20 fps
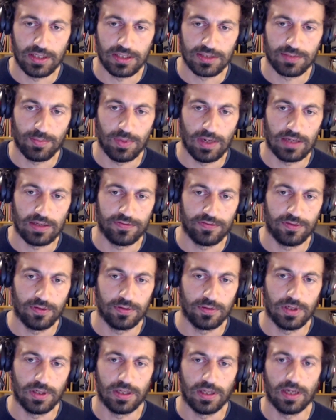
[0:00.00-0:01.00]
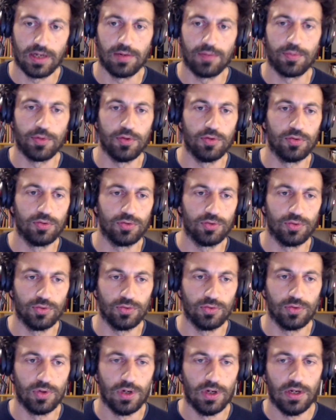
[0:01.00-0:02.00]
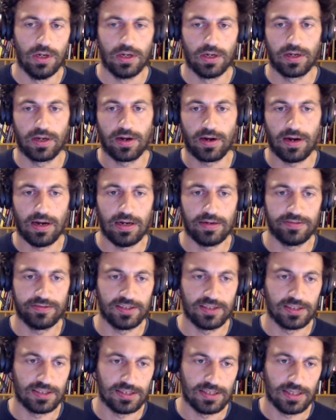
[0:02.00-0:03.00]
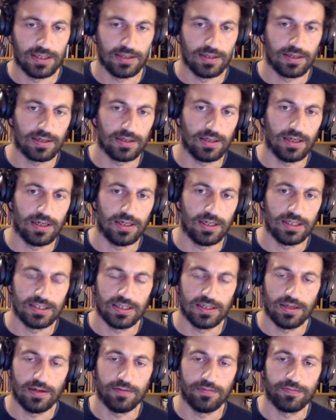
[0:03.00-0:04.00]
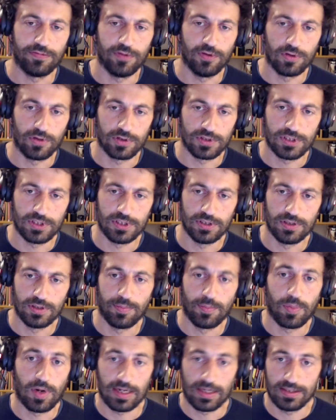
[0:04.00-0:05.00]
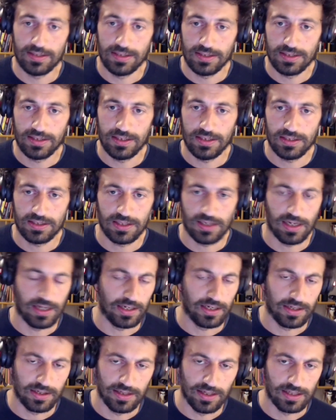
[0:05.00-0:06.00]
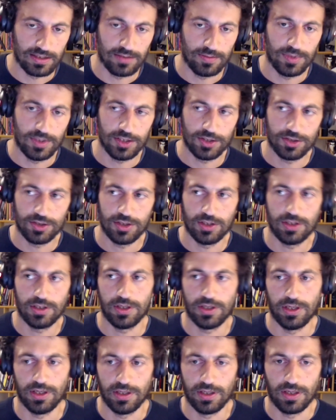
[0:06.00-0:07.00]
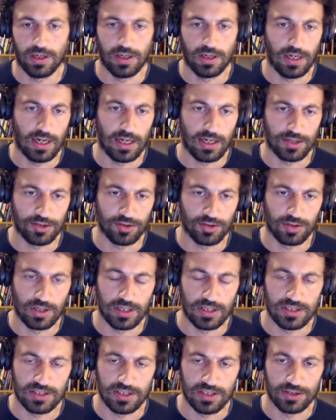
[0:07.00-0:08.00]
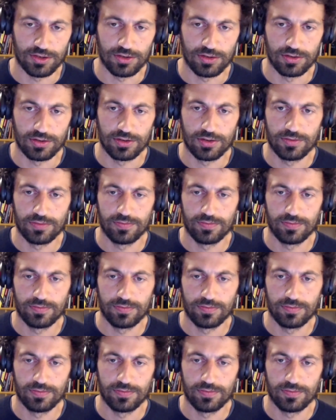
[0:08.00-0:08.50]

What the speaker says: platform that helps you to craft, standardize, and enforce practices like datamesh in large organizations.